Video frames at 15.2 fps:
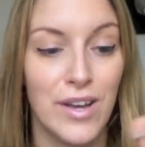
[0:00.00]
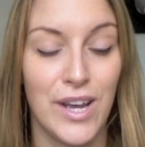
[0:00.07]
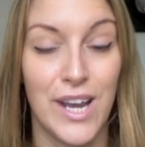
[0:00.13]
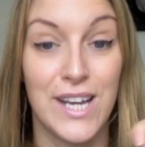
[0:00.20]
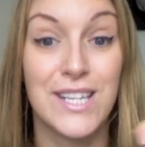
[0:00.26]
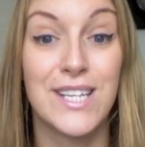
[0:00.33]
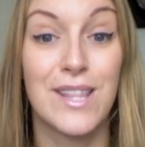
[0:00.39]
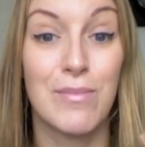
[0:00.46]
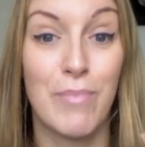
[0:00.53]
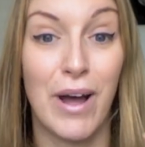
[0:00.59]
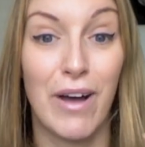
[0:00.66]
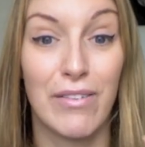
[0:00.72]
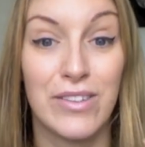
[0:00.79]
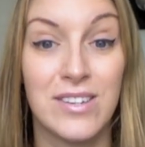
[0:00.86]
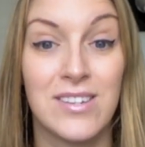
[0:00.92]
into the
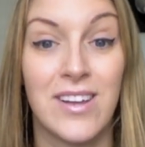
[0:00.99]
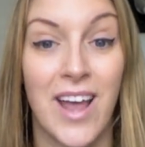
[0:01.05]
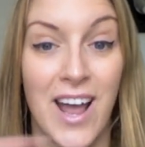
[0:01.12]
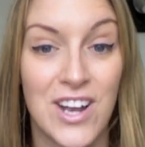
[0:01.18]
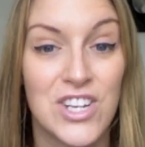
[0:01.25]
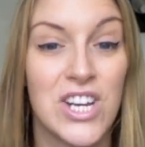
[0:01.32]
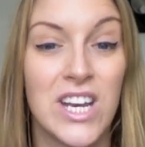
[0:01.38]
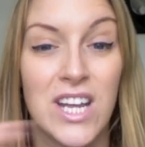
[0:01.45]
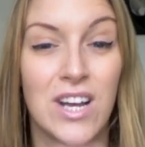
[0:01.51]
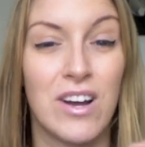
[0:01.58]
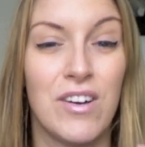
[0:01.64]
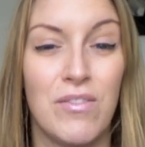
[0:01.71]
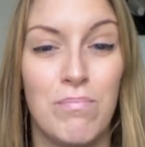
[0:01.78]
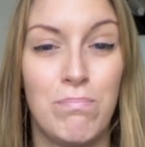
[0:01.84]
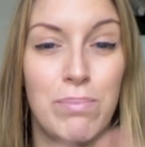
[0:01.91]
mouth to catch any
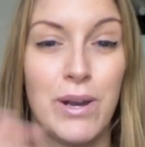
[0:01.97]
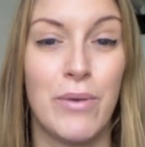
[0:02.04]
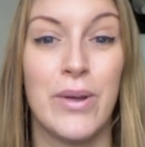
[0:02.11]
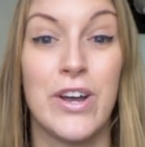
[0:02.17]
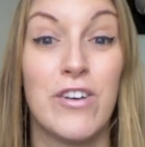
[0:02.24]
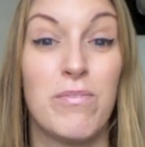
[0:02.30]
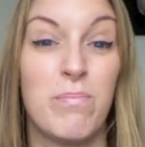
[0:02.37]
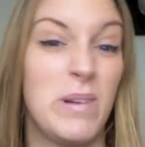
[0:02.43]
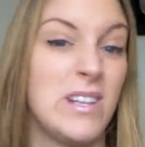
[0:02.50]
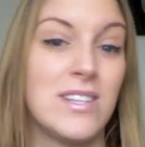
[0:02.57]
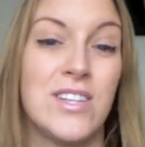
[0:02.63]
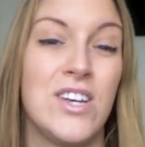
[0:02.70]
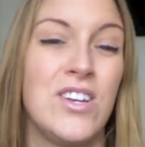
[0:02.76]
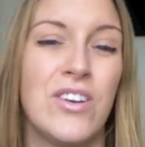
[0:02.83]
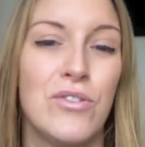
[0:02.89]
kind of blowy off
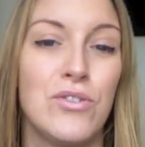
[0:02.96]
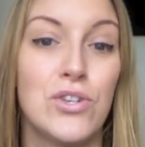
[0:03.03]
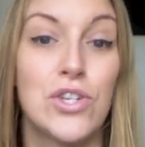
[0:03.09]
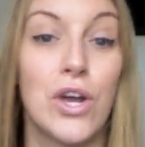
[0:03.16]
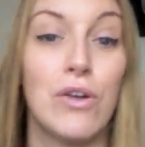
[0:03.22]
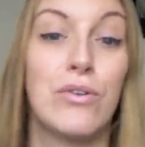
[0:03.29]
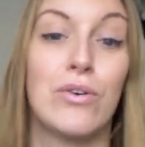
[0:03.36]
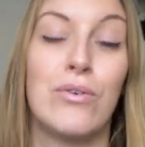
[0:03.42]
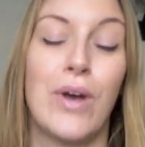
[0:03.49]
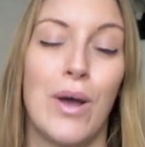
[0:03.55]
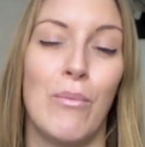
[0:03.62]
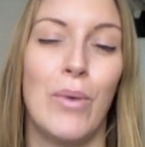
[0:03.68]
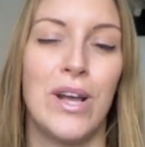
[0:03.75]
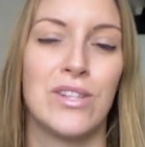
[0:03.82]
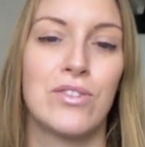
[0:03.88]
bits, so you don't choke or
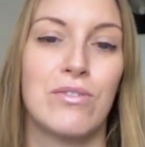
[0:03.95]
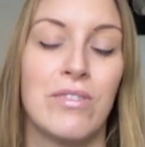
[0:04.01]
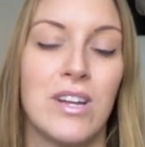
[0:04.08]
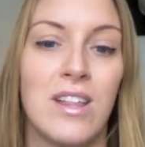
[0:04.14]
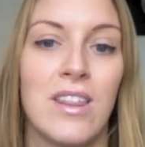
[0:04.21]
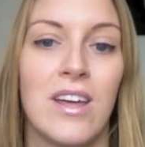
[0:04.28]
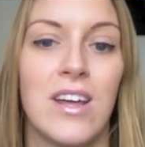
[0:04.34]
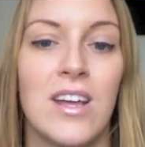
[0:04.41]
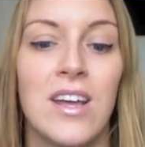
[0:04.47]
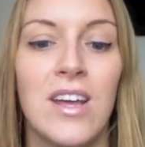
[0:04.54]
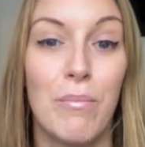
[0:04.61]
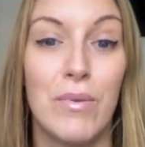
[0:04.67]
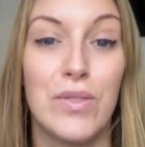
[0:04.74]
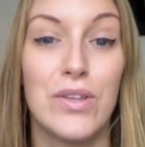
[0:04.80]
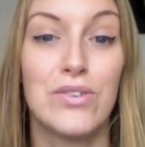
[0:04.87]
get wet or
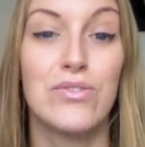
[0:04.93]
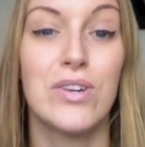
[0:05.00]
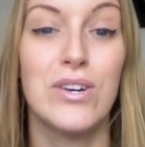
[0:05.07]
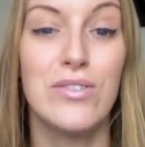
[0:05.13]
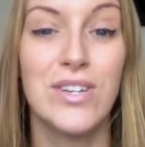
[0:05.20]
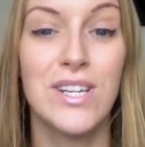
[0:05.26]
anything. The drill